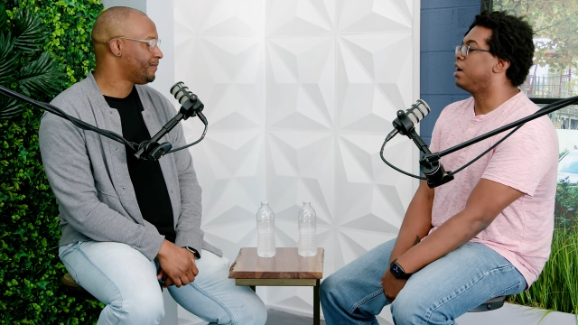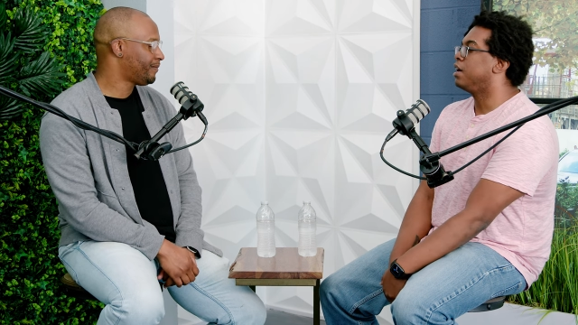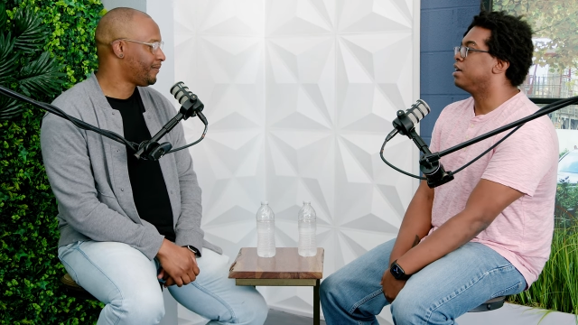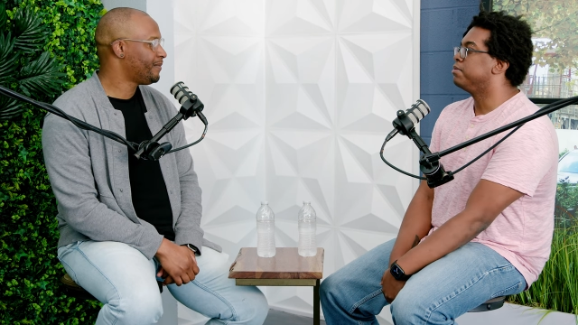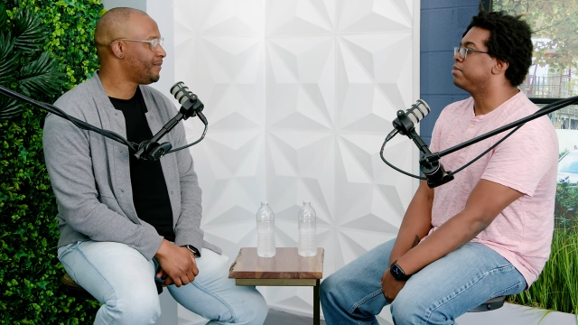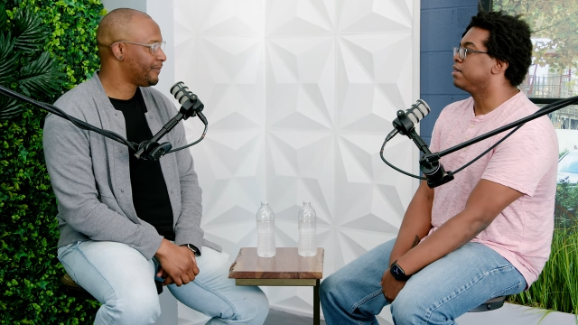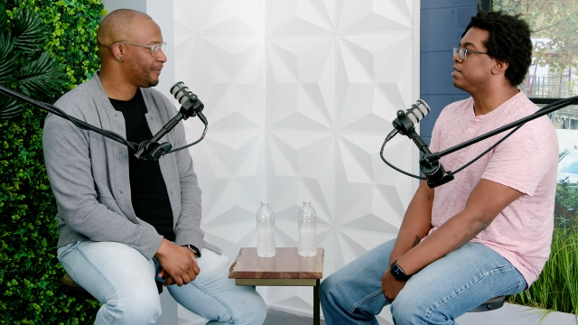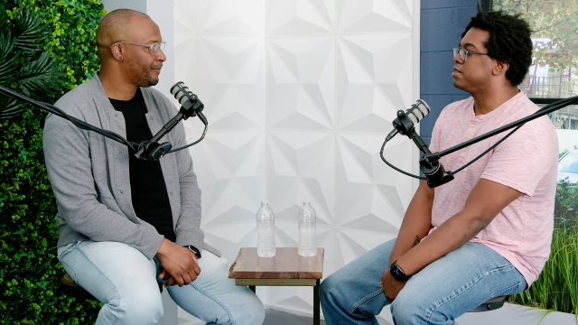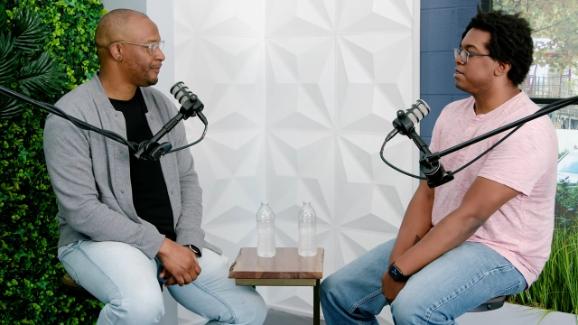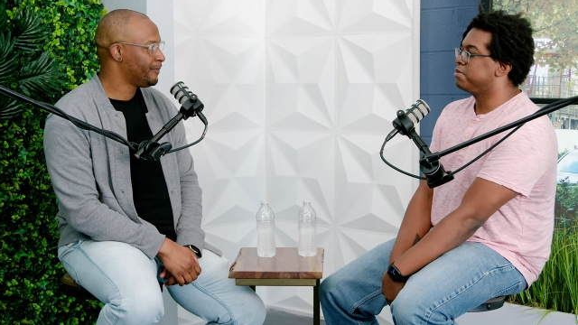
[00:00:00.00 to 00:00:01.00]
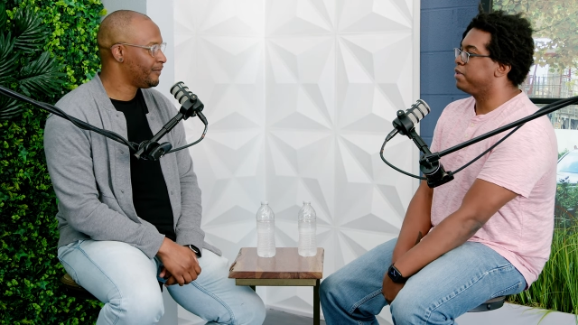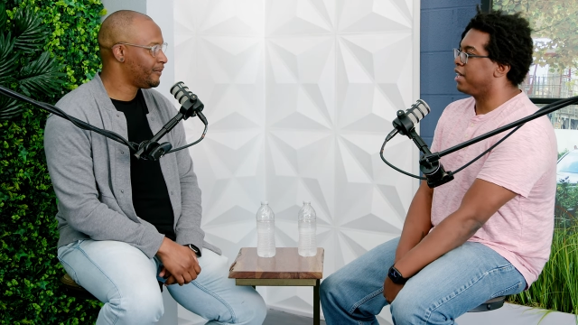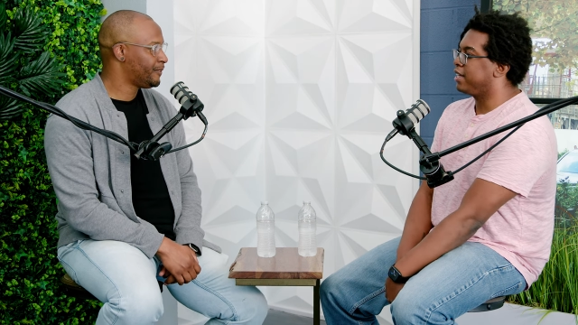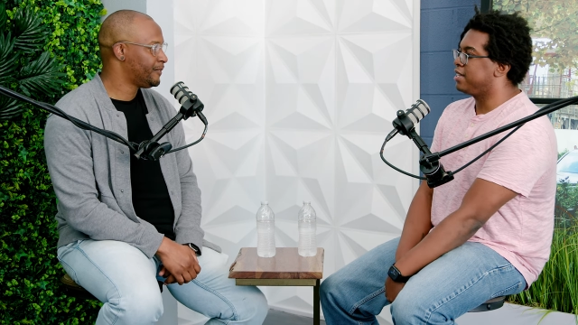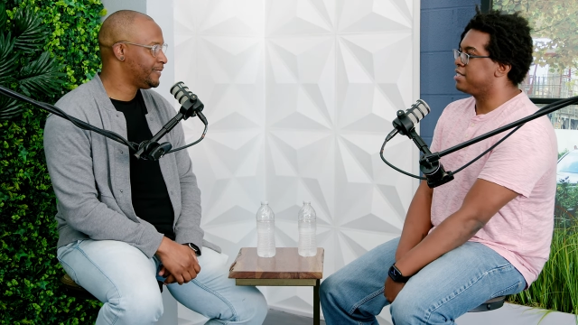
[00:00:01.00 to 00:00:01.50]
Speaker 1: Um, this, this would be
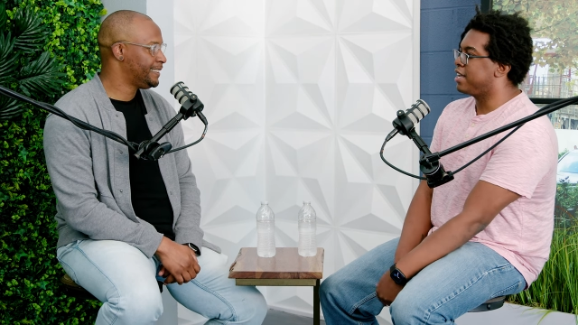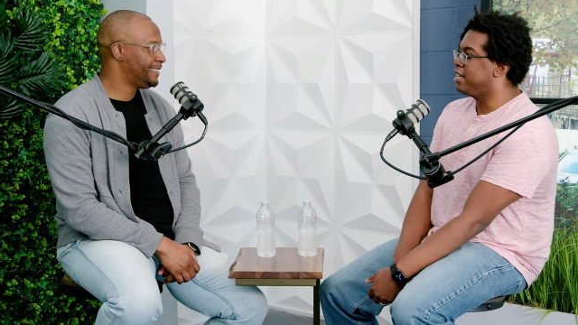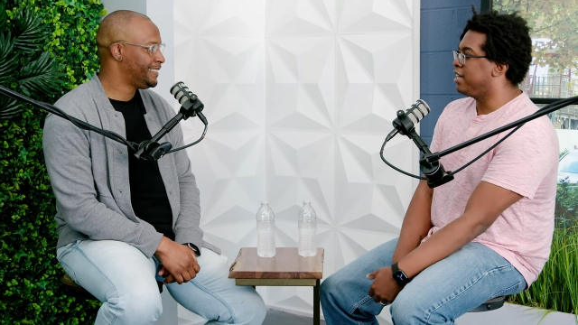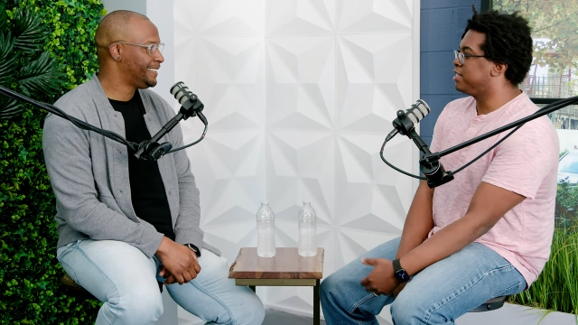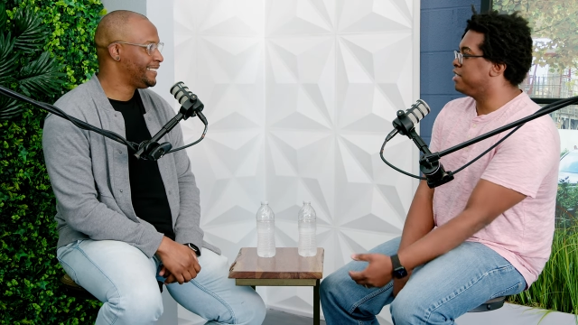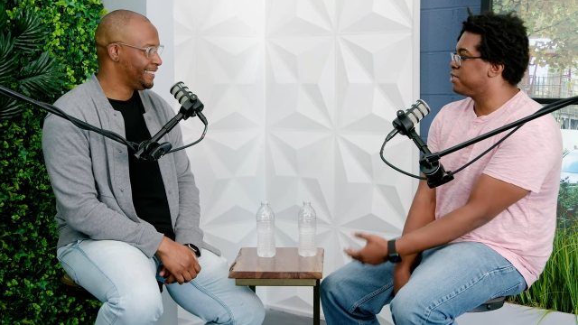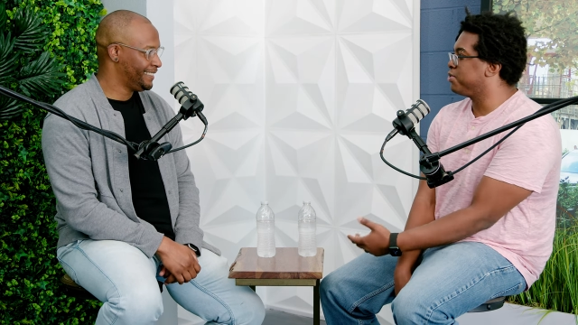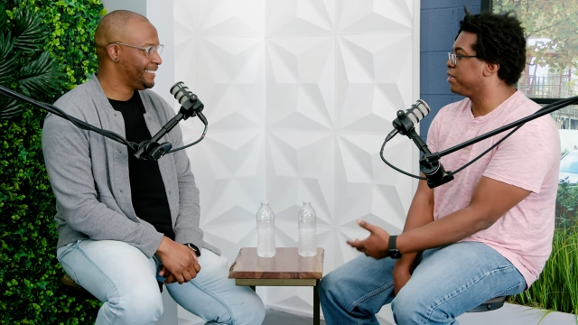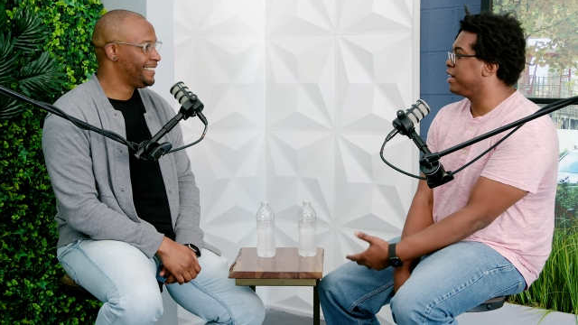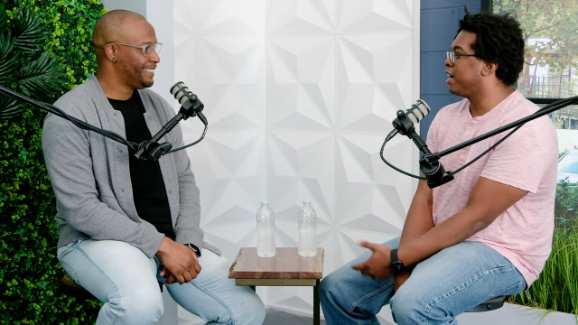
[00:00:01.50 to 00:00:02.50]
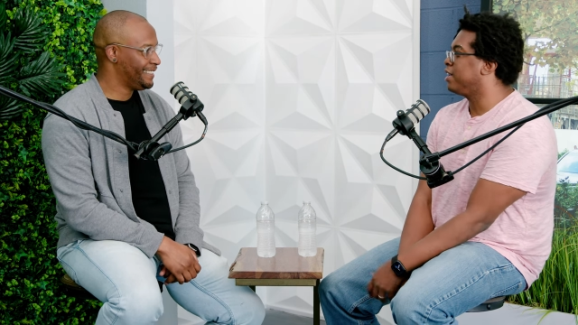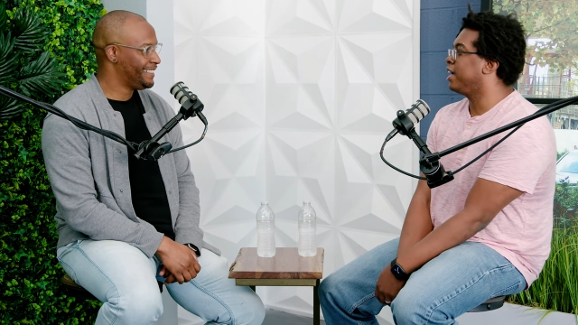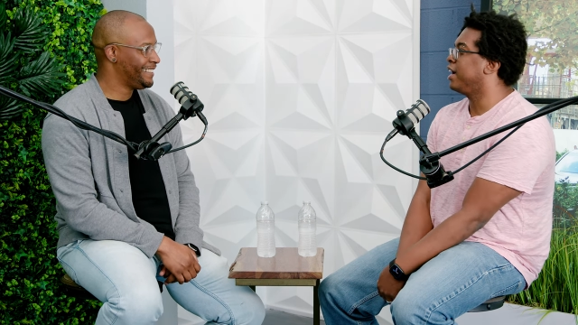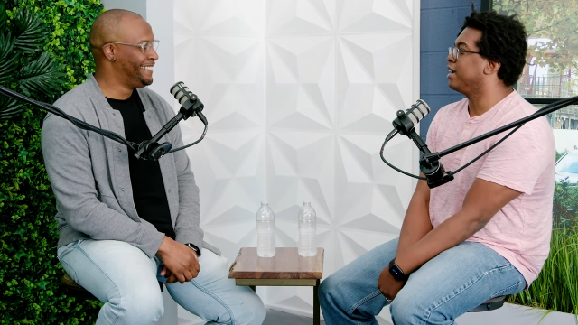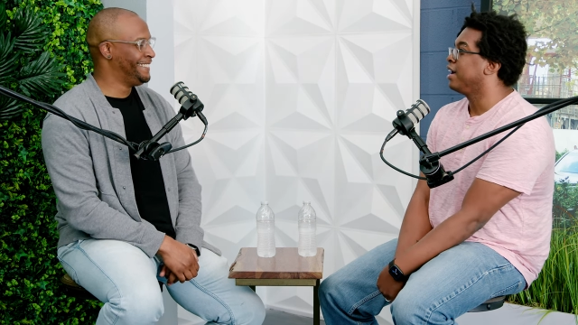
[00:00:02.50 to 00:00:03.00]
like this A D H D story now,
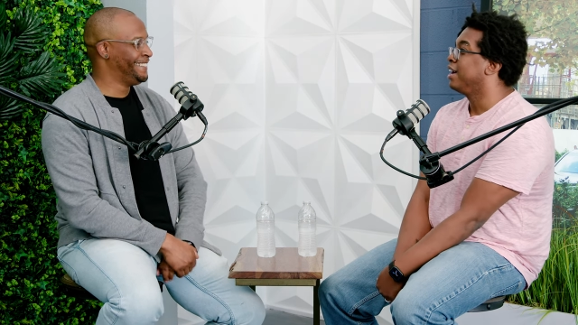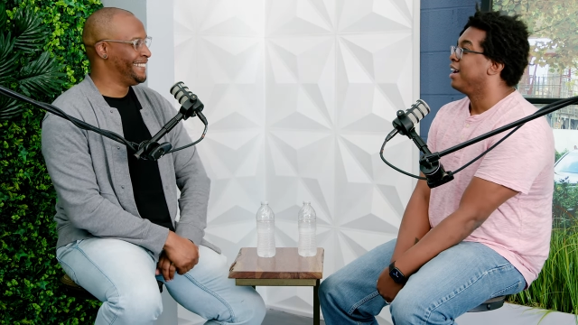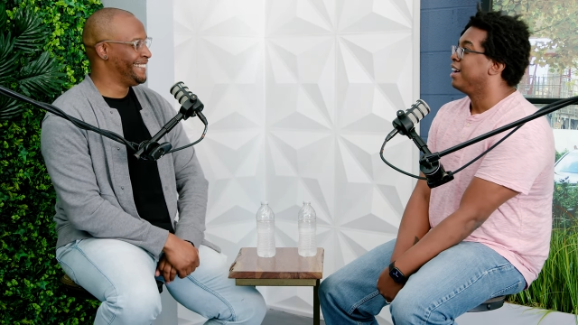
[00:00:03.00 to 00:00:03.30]
like.